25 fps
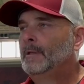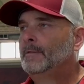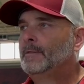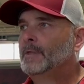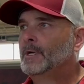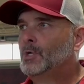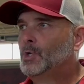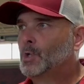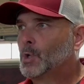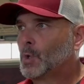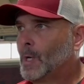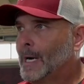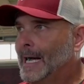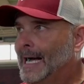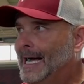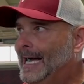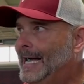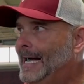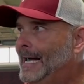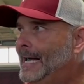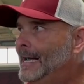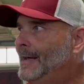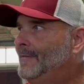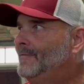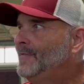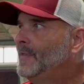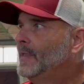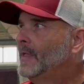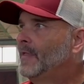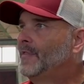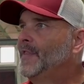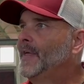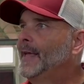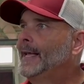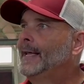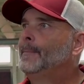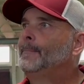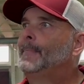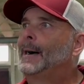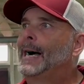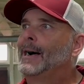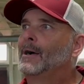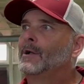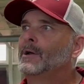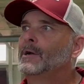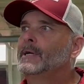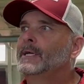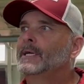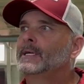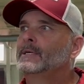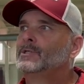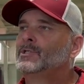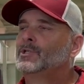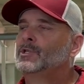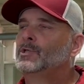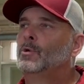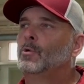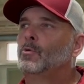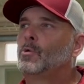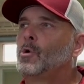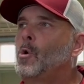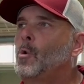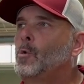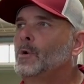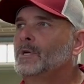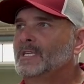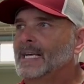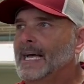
the drive. The thing about it is you don't always